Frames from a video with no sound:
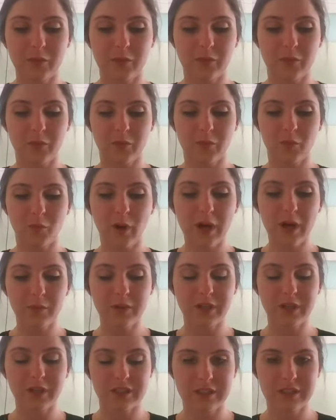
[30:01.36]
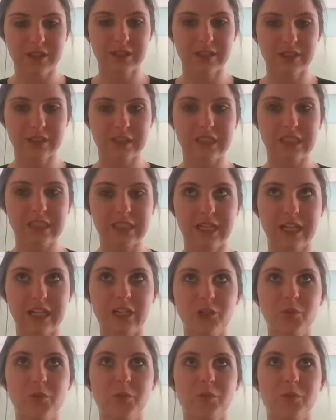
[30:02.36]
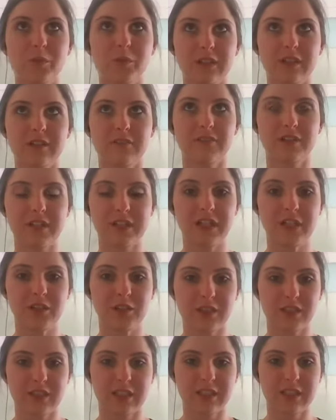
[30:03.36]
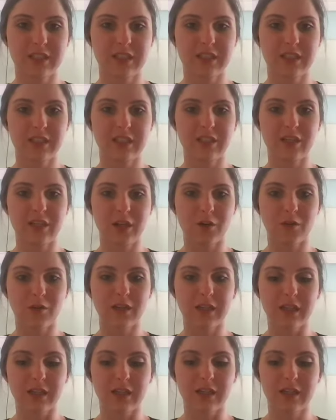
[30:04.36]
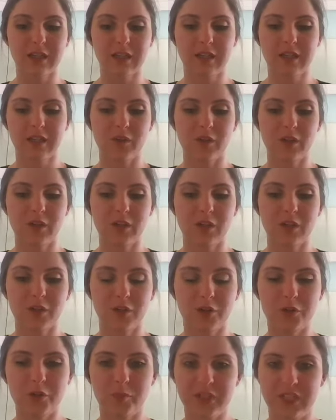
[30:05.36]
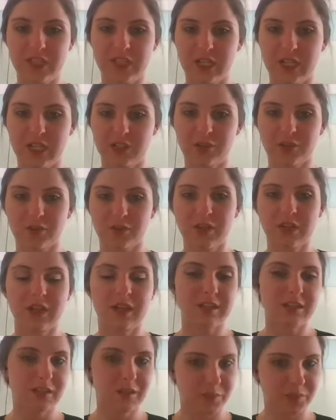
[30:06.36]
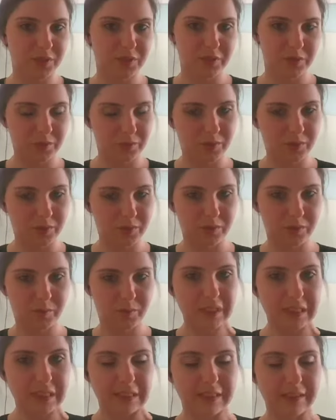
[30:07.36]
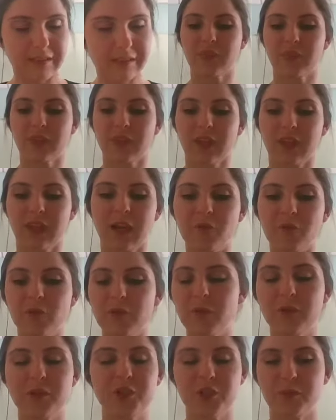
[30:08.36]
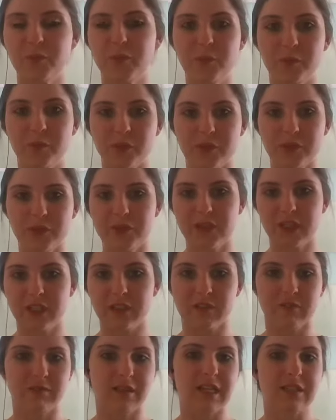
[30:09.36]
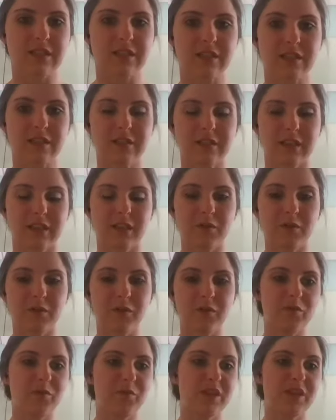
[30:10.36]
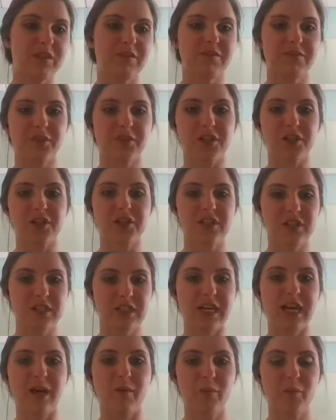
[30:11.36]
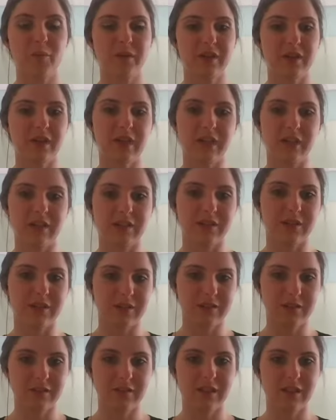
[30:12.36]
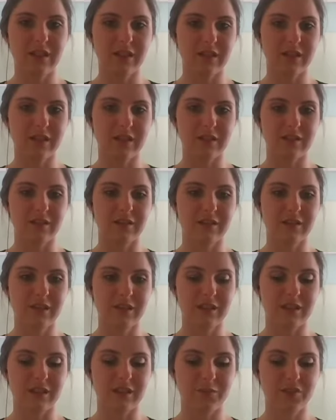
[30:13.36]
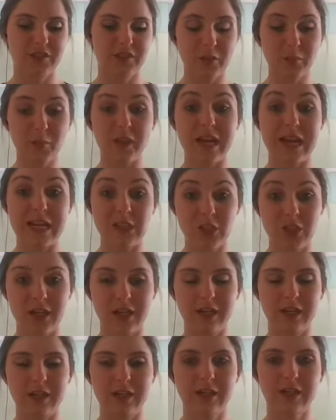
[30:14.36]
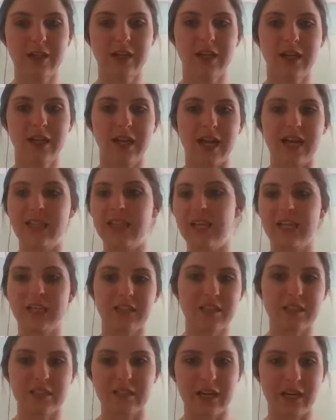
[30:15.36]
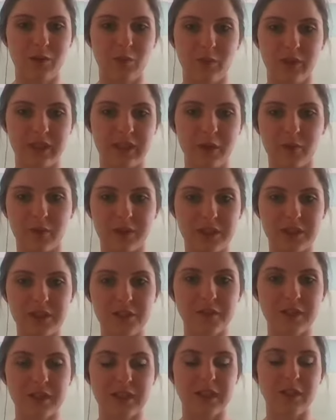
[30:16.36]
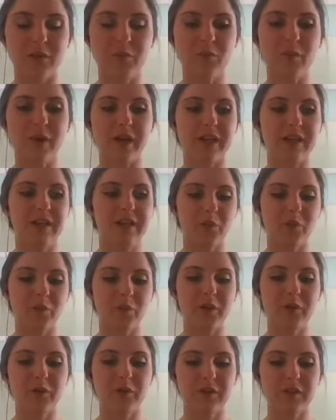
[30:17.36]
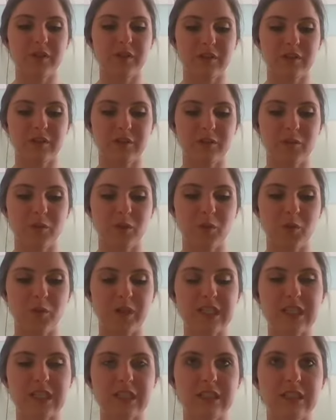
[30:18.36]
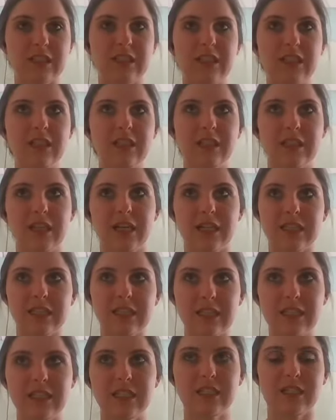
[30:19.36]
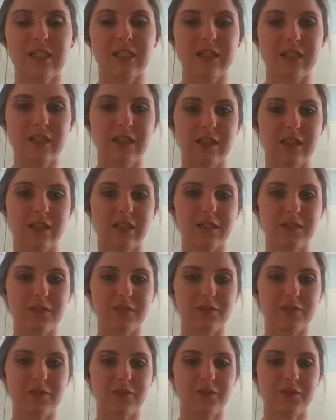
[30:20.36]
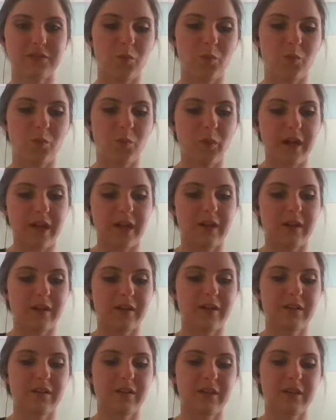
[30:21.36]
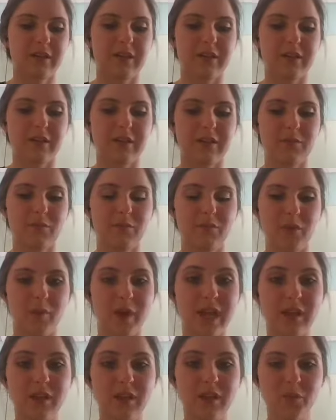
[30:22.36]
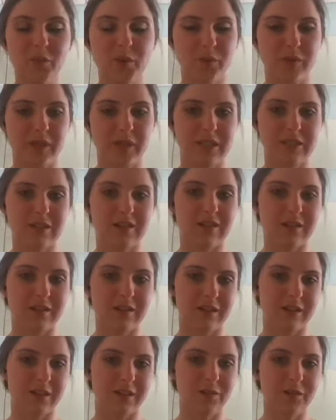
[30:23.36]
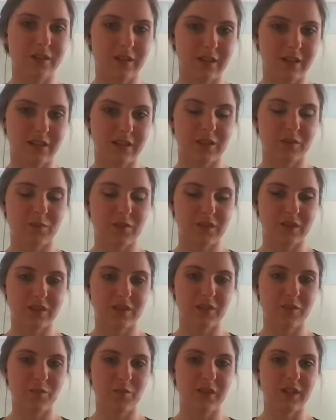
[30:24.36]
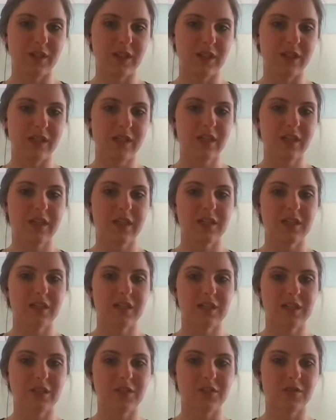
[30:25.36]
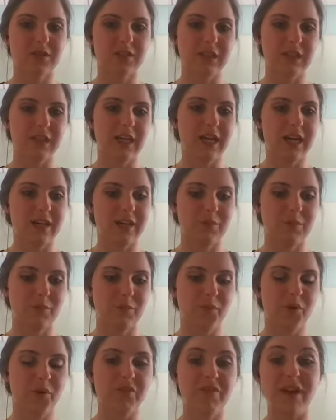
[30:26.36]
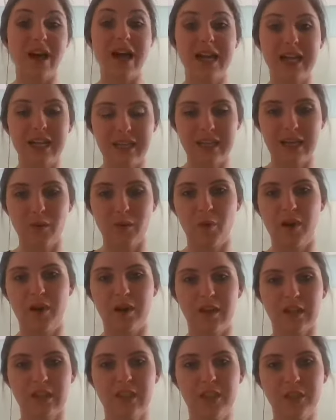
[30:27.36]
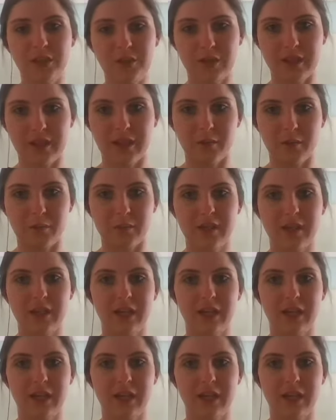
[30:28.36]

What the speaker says: while we are still early stage, we are very interested in knowing who potential customers would be, and we would just be producing the resin. Like, we would be the first step in the supply chain, and they can decide what they want to do with it. But we would basically need an idea of where the pain points are, who the customers could be, to really provide that product to them.